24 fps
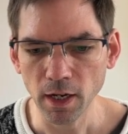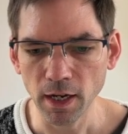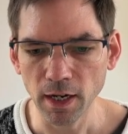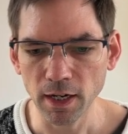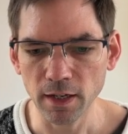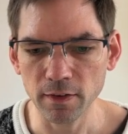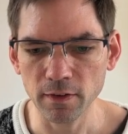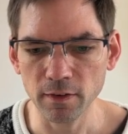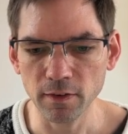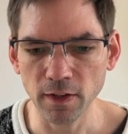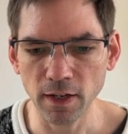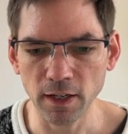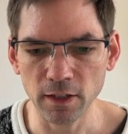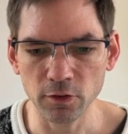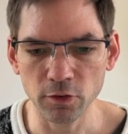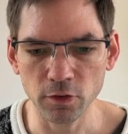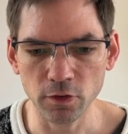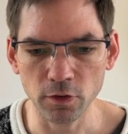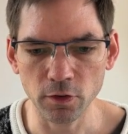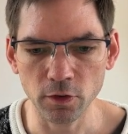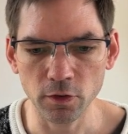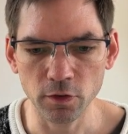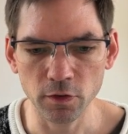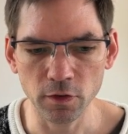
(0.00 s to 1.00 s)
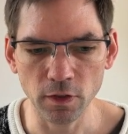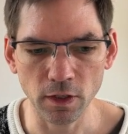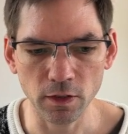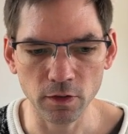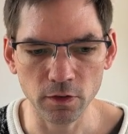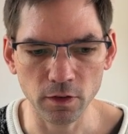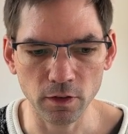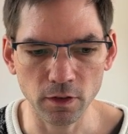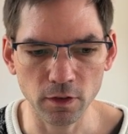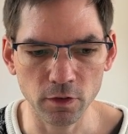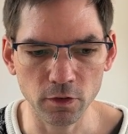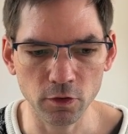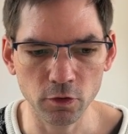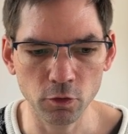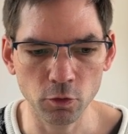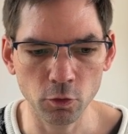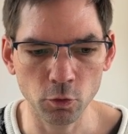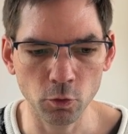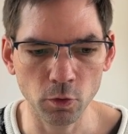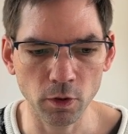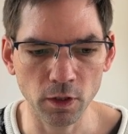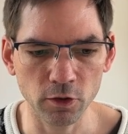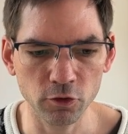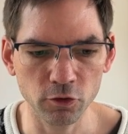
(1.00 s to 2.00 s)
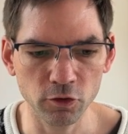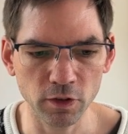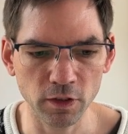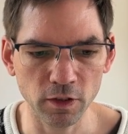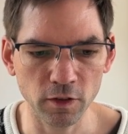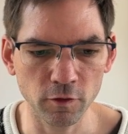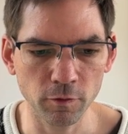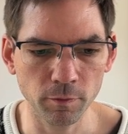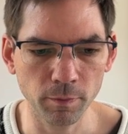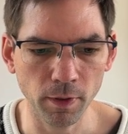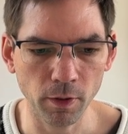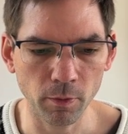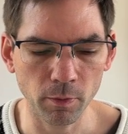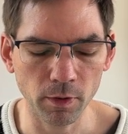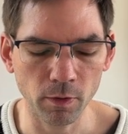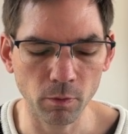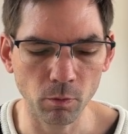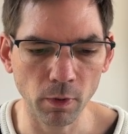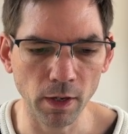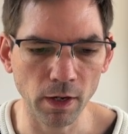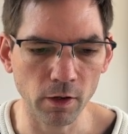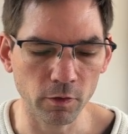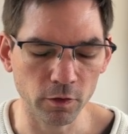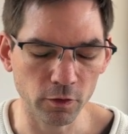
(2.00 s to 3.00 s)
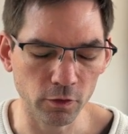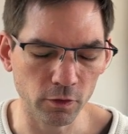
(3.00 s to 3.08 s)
and tax your citizens to achieve power and wealth.